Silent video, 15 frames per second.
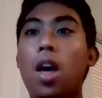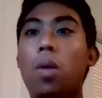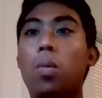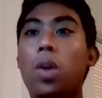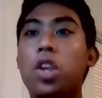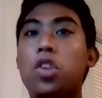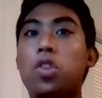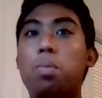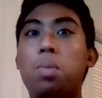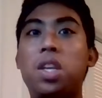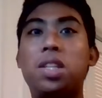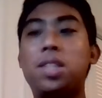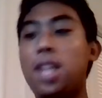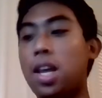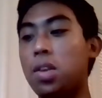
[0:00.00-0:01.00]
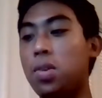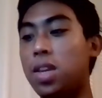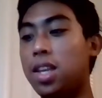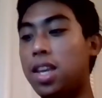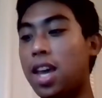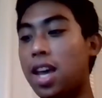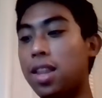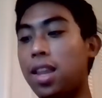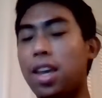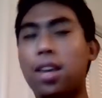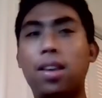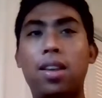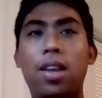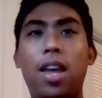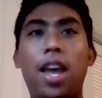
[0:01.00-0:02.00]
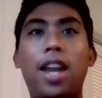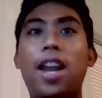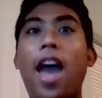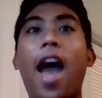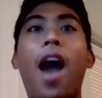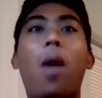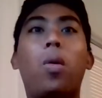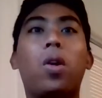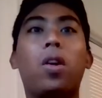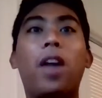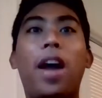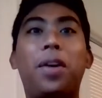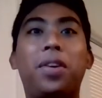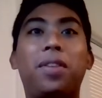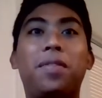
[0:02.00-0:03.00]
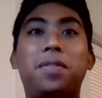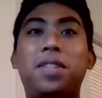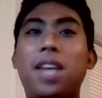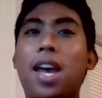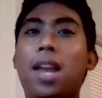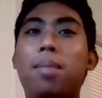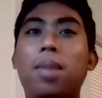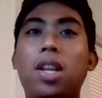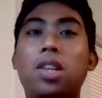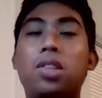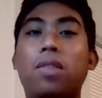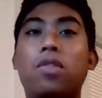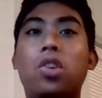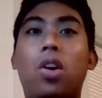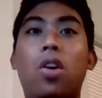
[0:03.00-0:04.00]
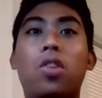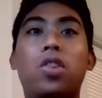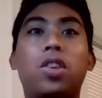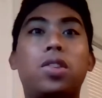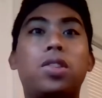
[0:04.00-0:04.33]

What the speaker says: which means that you can get like an hour out of 10 minutes of charging.